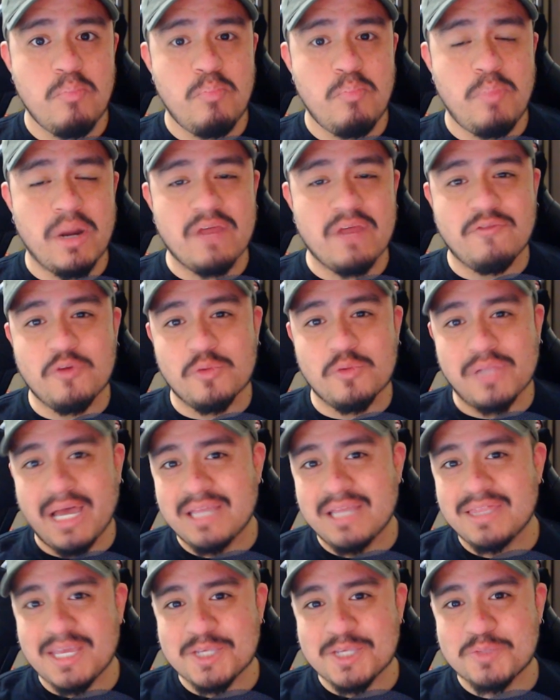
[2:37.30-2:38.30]
but if you
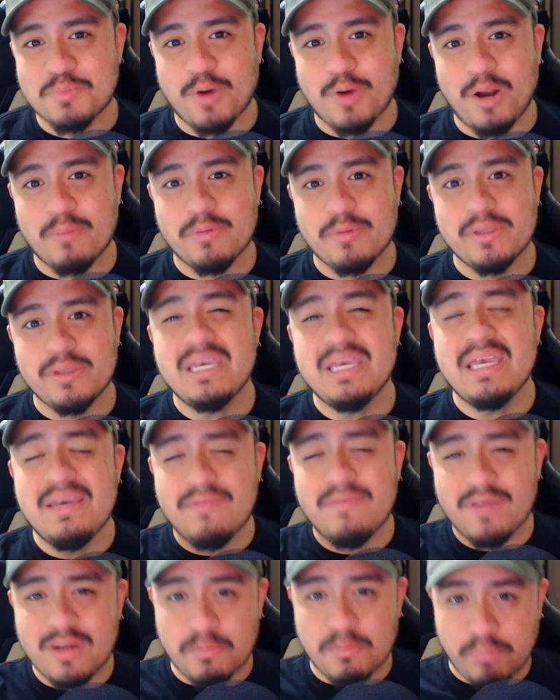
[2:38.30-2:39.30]
light things properly,
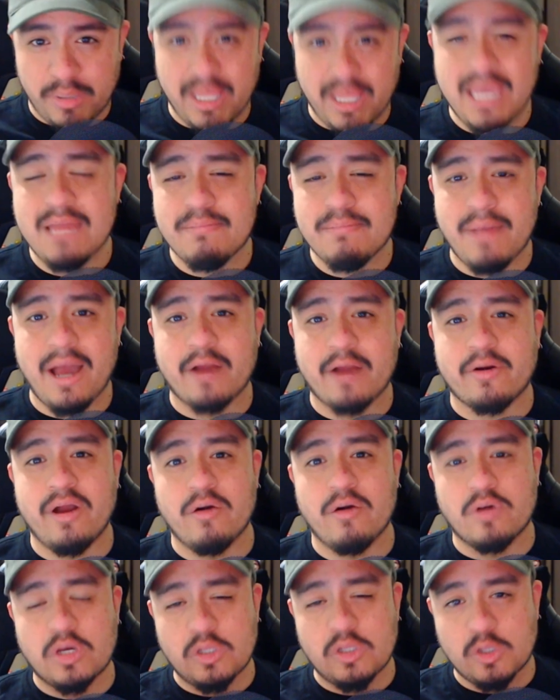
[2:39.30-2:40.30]
even a plain
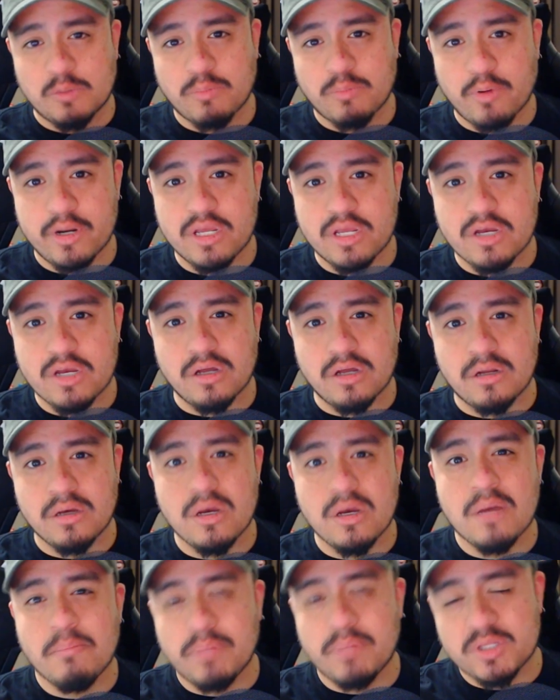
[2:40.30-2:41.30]
background can look pretty good.
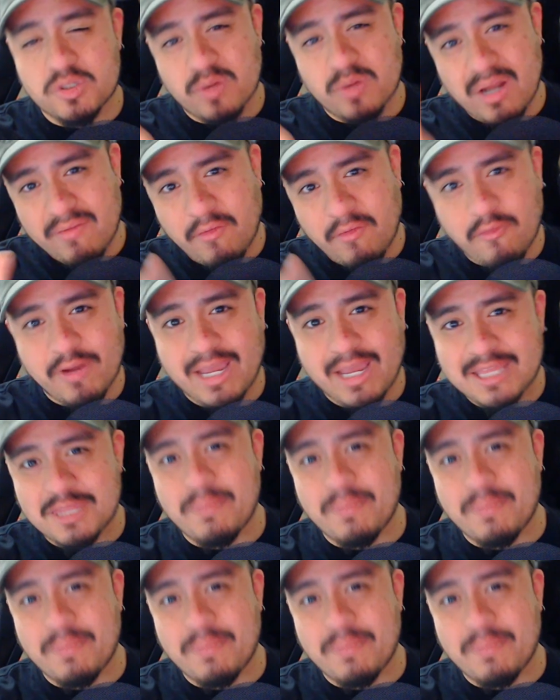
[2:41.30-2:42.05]
But don't ever forget the